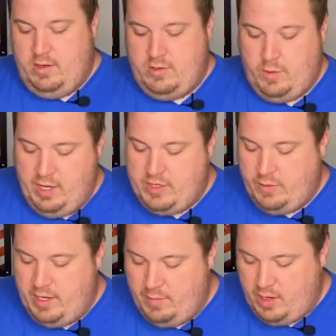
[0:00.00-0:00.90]

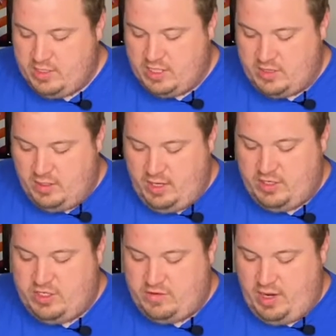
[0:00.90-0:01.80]
2020 marks the 30th
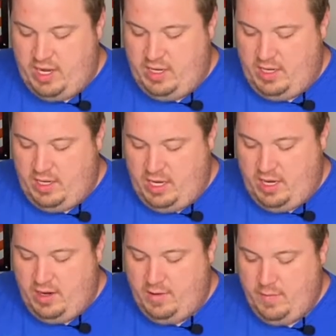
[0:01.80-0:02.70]
straight
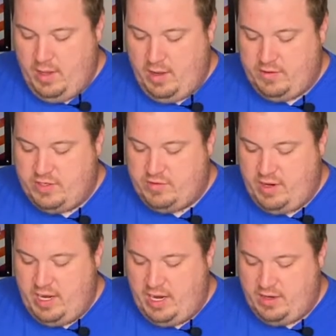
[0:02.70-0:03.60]
year of the
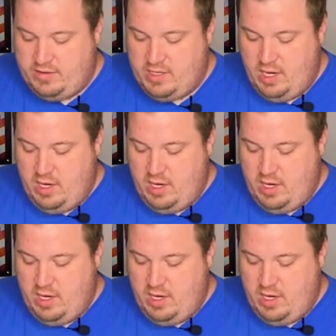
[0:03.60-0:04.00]
Treehouse,